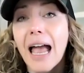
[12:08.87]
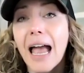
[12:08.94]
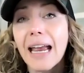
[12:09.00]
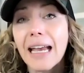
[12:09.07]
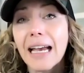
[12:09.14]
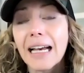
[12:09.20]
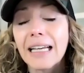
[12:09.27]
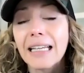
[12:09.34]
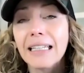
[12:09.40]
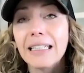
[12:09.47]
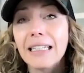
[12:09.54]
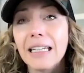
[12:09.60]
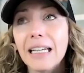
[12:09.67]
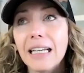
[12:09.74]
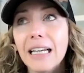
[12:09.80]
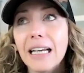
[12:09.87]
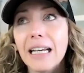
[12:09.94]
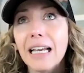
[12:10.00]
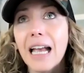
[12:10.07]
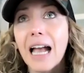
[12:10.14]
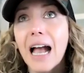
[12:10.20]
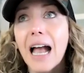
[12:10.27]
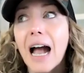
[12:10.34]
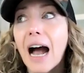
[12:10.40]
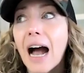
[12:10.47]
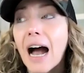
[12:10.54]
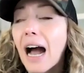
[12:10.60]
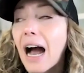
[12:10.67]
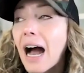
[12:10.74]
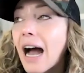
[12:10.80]
And
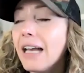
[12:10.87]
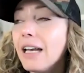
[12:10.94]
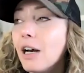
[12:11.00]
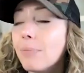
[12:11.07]
I